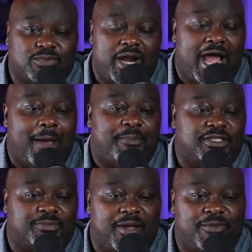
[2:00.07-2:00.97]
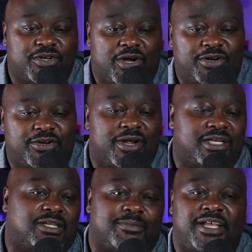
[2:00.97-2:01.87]
what happens, man, when you
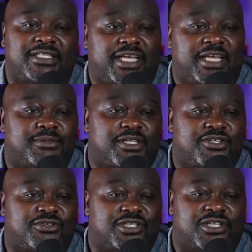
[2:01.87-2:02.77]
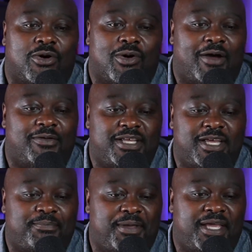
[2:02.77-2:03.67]
underestimate teams and you just go out and
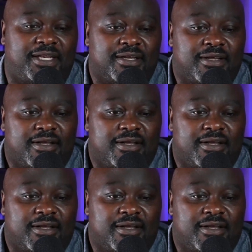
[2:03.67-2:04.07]
get beat.